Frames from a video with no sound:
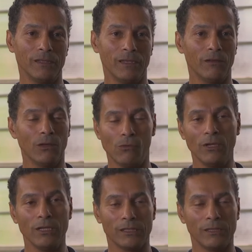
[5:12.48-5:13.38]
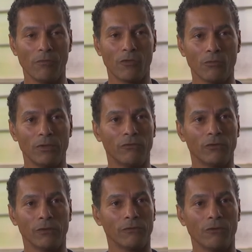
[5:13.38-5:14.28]
It really seems to be
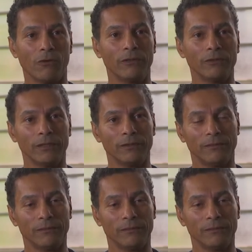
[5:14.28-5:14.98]
forever.